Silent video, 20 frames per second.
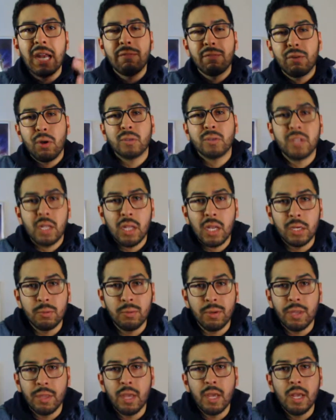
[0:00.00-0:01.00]
of goes along
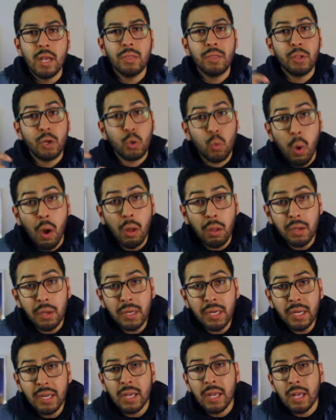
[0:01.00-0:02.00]
with the
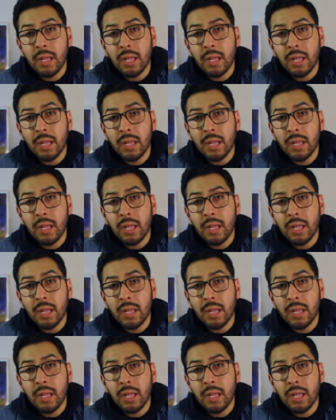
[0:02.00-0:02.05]
quality,